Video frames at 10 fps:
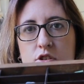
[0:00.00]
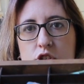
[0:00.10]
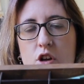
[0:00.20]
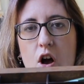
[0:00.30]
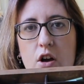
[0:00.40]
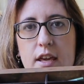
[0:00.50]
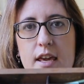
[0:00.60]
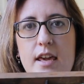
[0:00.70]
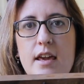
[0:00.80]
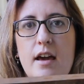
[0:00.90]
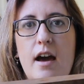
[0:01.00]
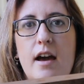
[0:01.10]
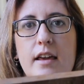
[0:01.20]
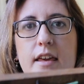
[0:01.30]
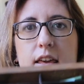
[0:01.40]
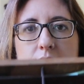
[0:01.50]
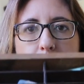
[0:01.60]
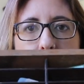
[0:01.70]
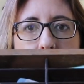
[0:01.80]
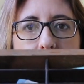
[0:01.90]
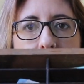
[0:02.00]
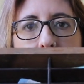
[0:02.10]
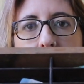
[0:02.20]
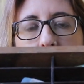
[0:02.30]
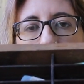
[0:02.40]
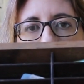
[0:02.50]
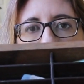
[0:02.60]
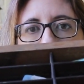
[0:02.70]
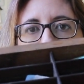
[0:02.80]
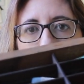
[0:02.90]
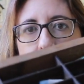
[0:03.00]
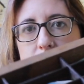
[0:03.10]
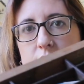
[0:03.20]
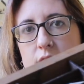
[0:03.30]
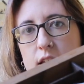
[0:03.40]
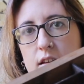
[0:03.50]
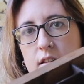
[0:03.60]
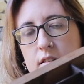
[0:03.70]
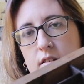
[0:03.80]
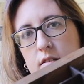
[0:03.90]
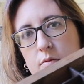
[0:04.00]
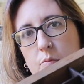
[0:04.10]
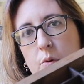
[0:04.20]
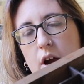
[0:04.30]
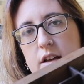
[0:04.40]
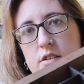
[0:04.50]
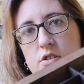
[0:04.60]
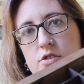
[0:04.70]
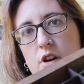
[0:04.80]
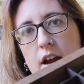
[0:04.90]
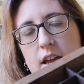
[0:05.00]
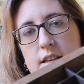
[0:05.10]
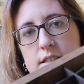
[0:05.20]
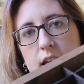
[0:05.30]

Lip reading: chalky, I keep in these printing press trays.